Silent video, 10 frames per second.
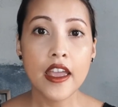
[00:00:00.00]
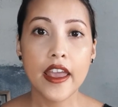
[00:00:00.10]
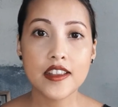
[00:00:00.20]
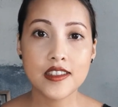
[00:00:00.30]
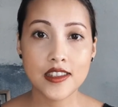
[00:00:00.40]

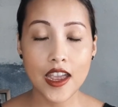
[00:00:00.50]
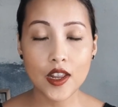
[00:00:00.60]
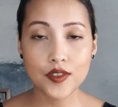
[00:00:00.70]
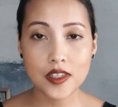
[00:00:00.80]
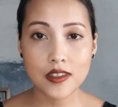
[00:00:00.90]
instead
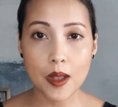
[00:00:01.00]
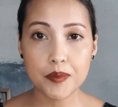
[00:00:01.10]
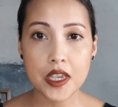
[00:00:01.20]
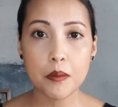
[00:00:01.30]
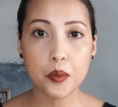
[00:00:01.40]
of
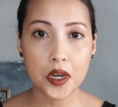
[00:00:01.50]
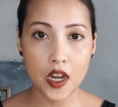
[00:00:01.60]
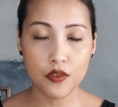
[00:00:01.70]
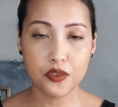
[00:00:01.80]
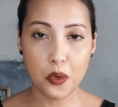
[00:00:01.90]
accepting
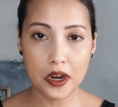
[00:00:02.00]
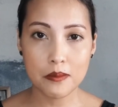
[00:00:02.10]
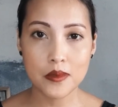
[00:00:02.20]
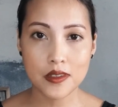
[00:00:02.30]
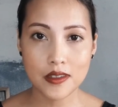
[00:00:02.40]
printed
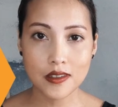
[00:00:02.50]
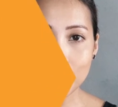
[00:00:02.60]
forms.